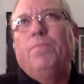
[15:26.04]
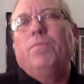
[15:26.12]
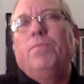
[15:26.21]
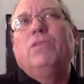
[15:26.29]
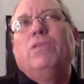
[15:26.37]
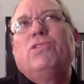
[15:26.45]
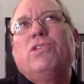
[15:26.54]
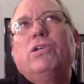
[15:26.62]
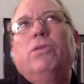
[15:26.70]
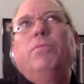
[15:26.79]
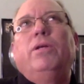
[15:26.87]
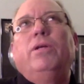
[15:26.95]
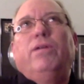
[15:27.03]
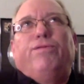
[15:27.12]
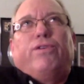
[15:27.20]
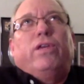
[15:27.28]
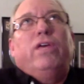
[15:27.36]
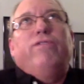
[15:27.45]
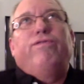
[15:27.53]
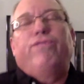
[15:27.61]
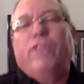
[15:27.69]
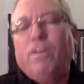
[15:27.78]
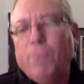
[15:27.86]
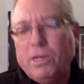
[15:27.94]
Is there, and
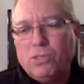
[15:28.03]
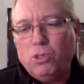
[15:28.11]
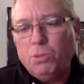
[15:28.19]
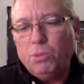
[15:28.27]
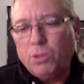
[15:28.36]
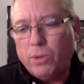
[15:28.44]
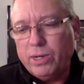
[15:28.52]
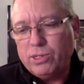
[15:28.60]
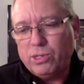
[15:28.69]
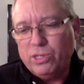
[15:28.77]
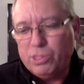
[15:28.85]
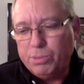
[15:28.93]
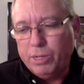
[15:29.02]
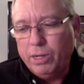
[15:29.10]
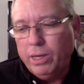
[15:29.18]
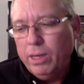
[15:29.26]
forgive my stupid questions, but